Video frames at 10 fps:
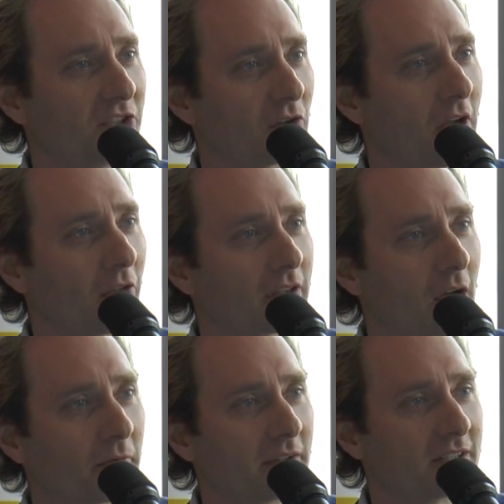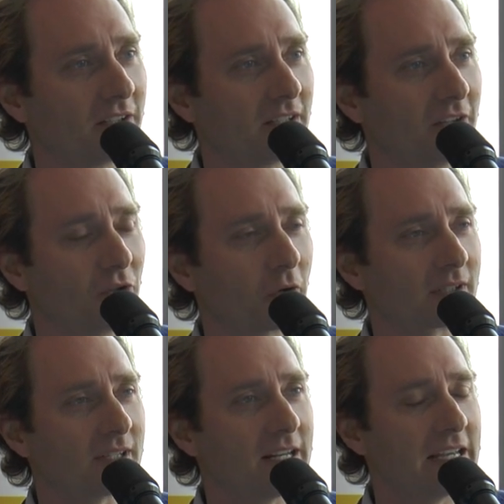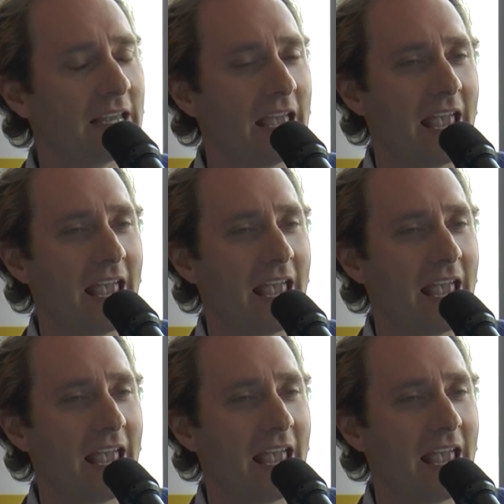Digital Health Conference in New York City.